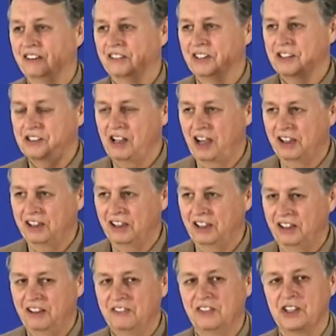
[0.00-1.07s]
the psyche,
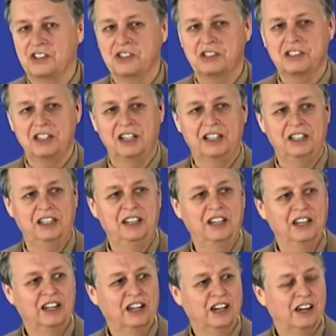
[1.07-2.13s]
the study
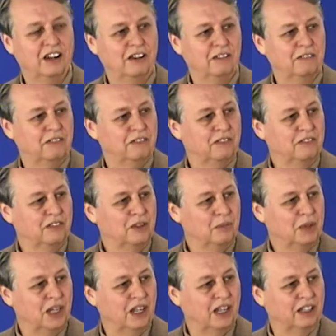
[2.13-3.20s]
of the
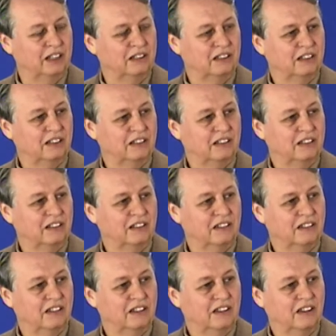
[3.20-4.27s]
mind,
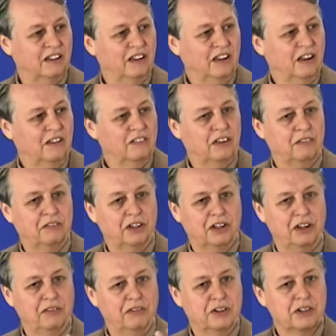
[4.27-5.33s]
the
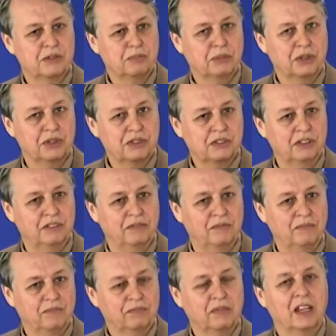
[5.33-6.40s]
very first person
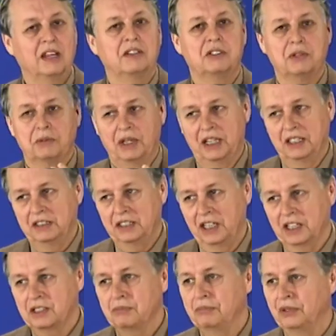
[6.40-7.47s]
to write a
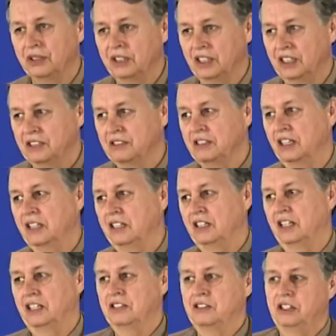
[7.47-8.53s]
textbook on
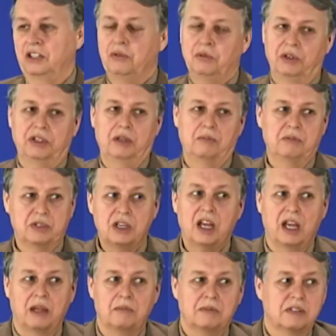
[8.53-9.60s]
psychology, William
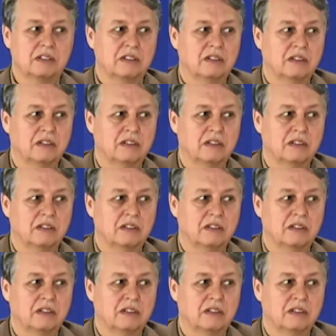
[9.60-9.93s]
James,